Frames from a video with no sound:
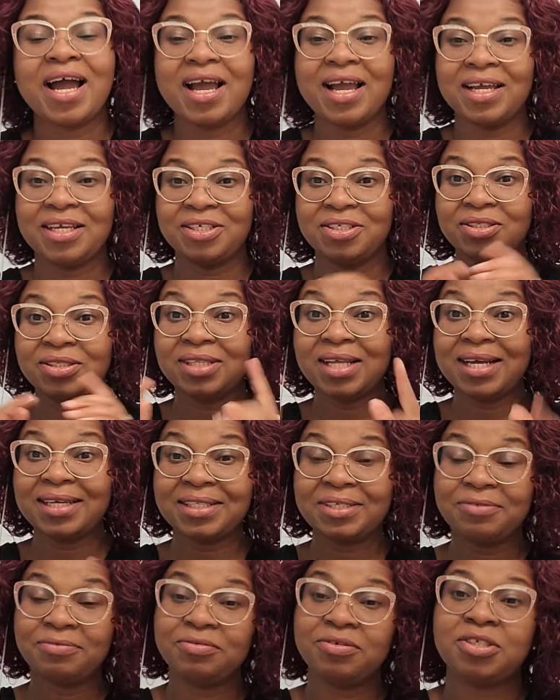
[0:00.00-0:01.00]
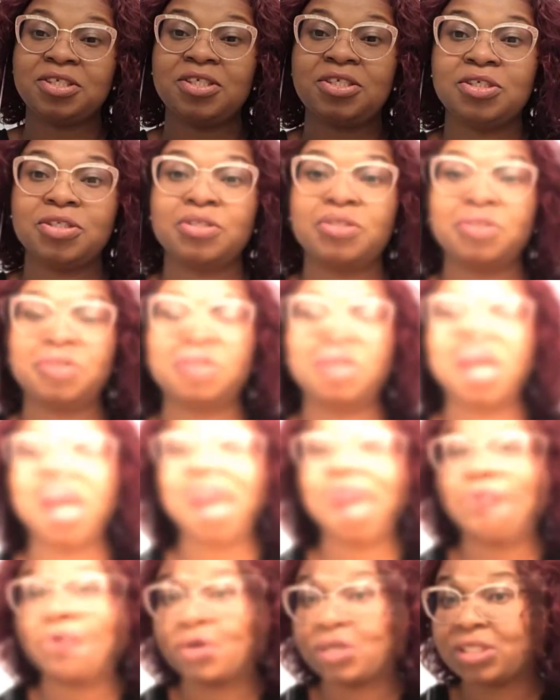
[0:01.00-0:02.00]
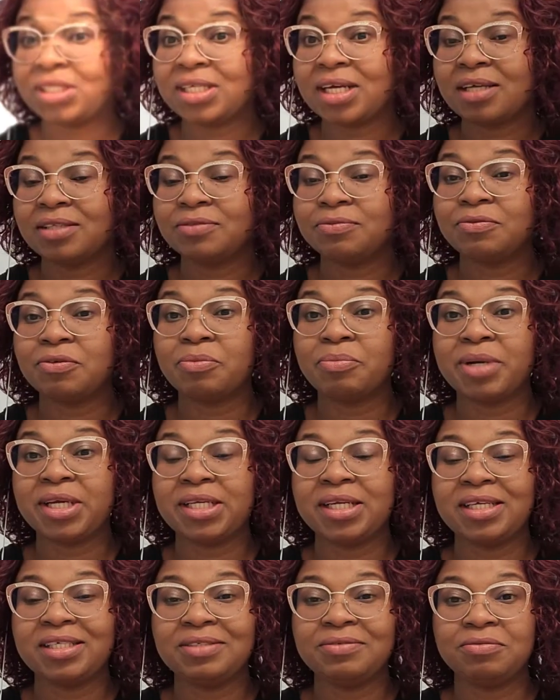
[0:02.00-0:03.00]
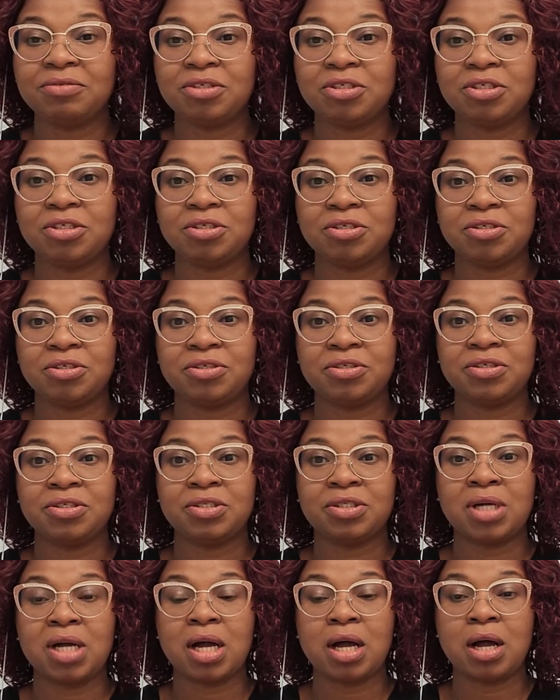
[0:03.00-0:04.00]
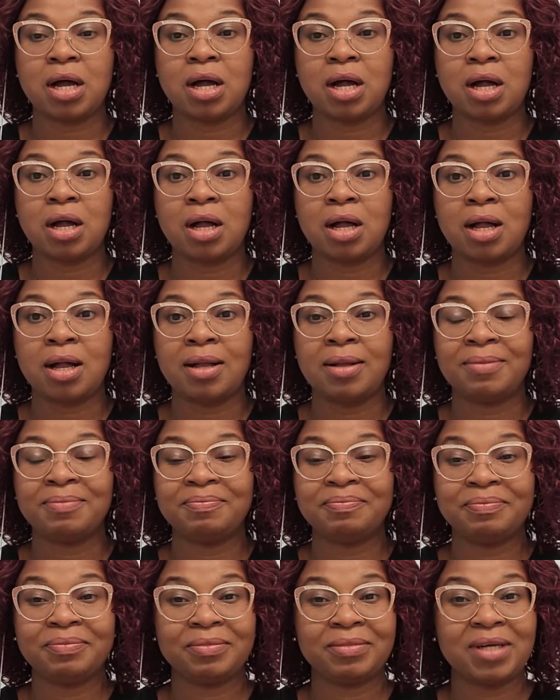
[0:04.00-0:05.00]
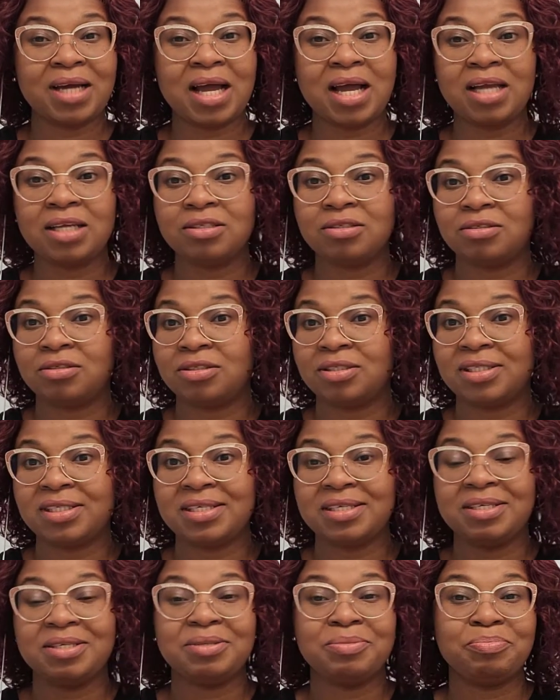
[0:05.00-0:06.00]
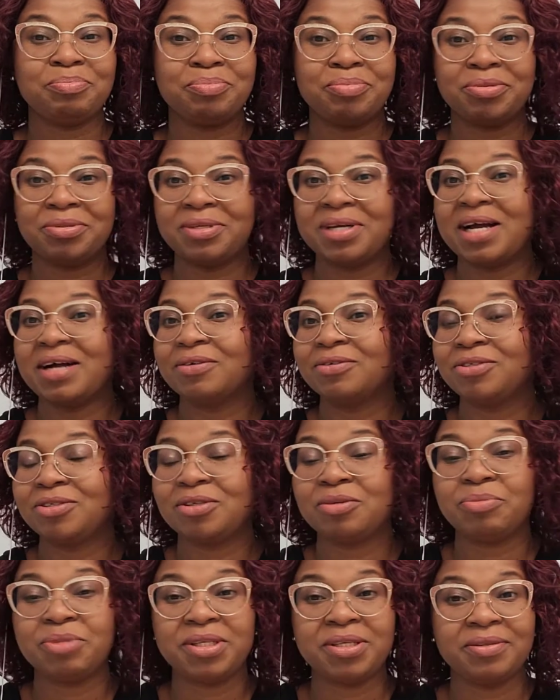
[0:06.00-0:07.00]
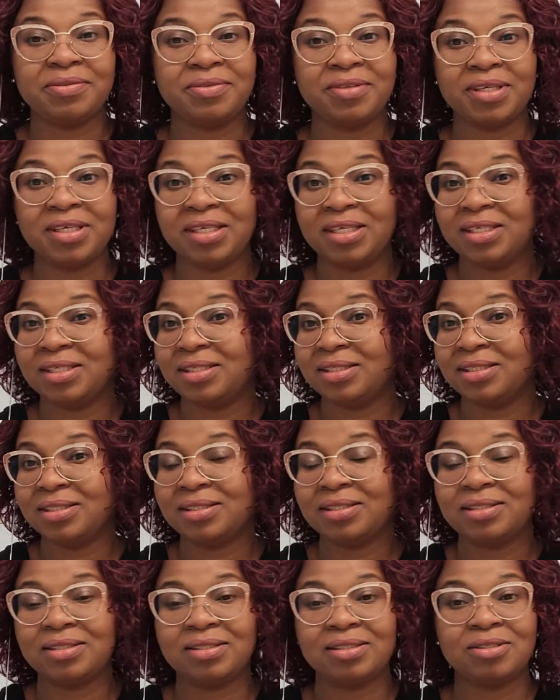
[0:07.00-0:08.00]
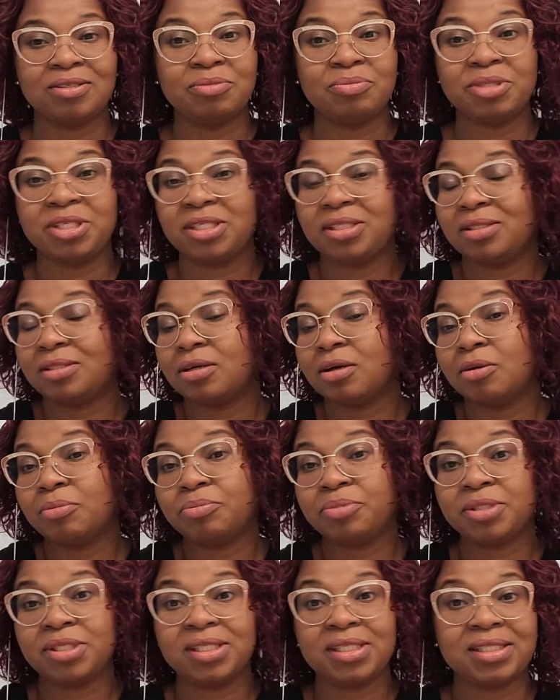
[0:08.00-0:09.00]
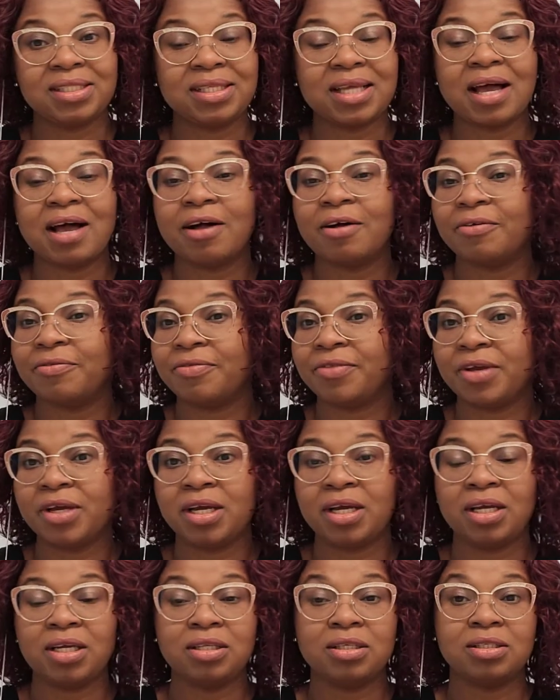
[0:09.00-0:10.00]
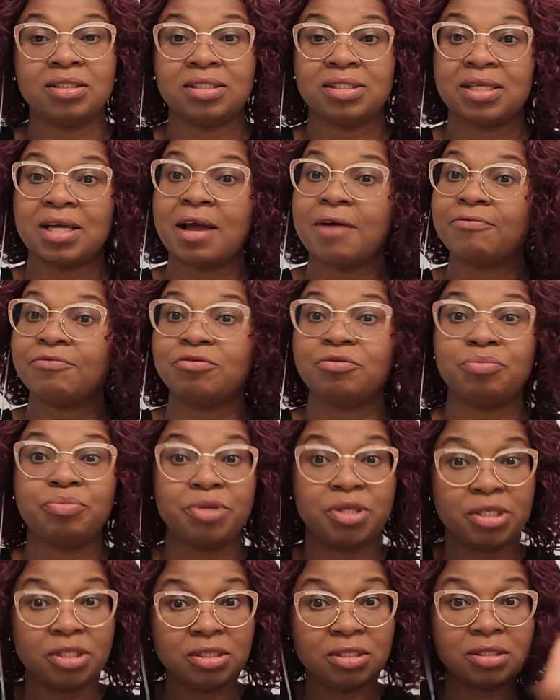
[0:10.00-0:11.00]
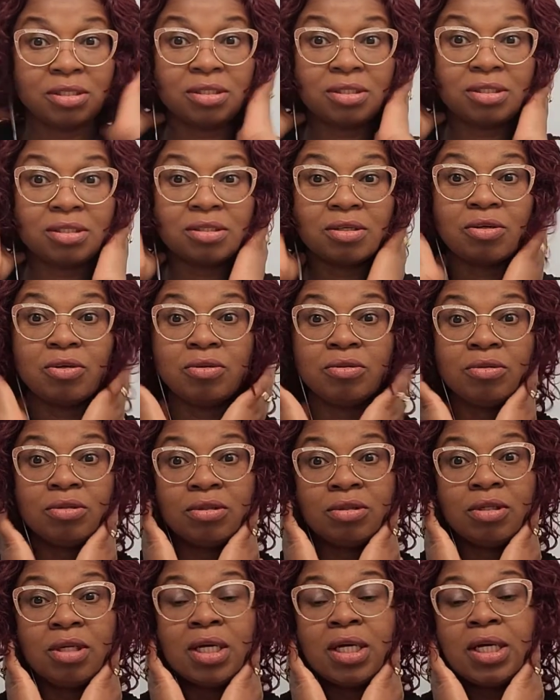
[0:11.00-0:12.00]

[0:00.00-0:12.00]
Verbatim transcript: and you like the video. Watch out for my next video. Um, I usually put out so many things, so many topics out there. It doesn't have to be just on